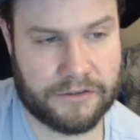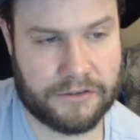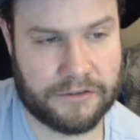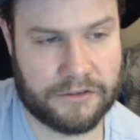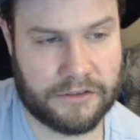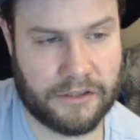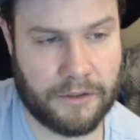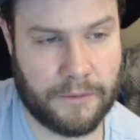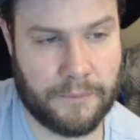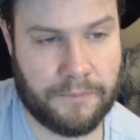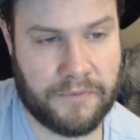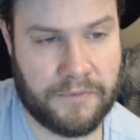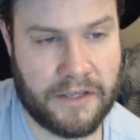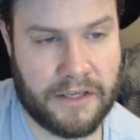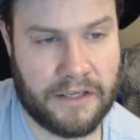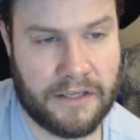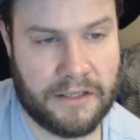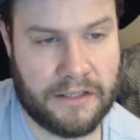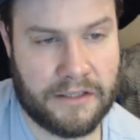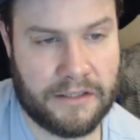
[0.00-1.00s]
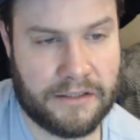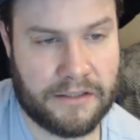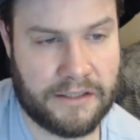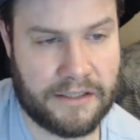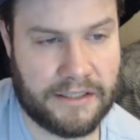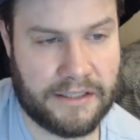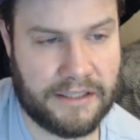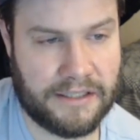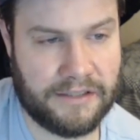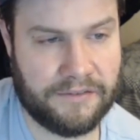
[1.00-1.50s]
So
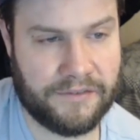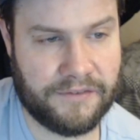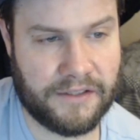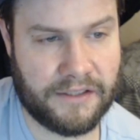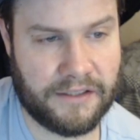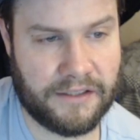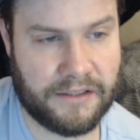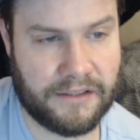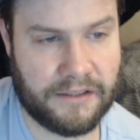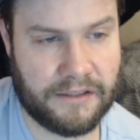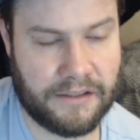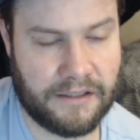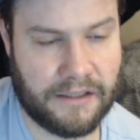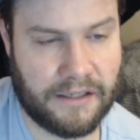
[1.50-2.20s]
the EV,